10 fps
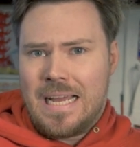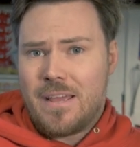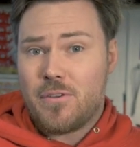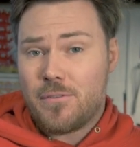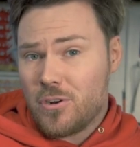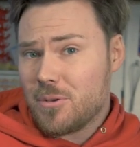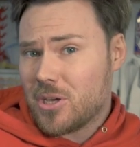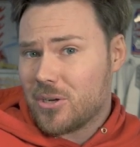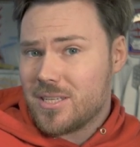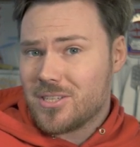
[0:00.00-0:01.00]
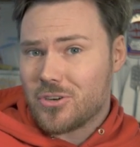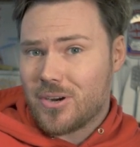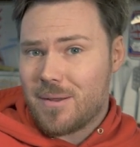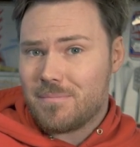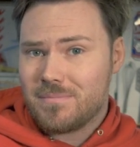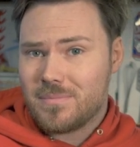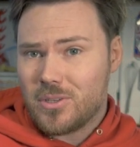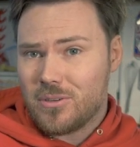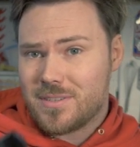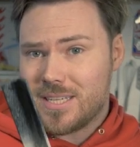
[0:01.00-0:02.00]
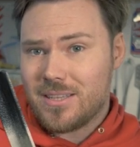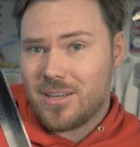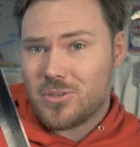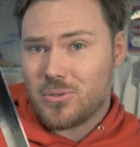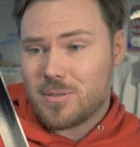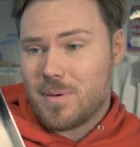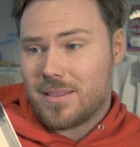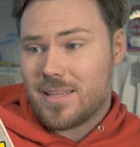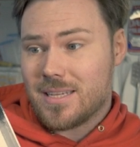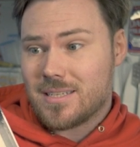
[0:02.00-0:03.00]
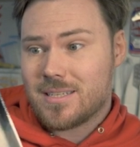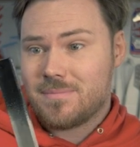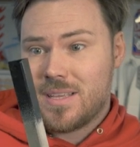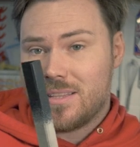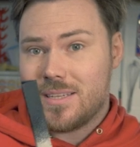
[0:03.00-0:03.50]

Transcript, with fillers: If you follow me on Instagram, you'll have seen that I talked about this.